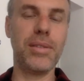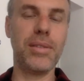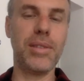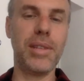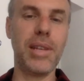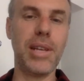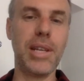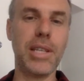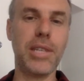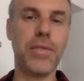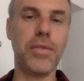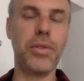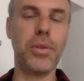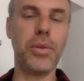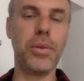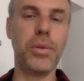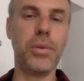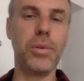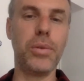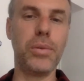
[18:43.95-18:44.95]
the next
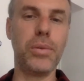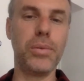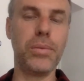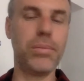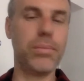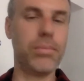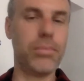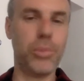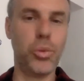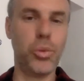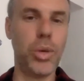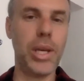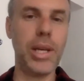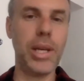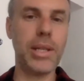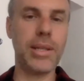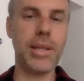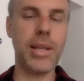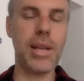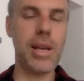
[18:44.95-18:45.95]
few
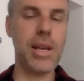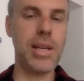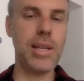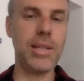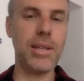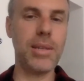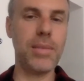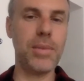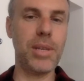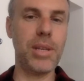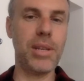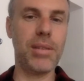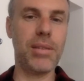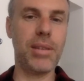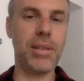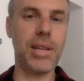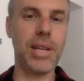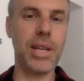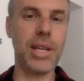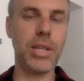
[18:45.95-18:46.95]
weeks, days, I mean,
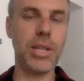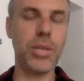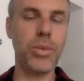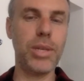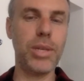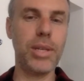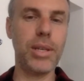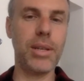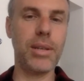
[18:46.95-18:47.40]
until next week?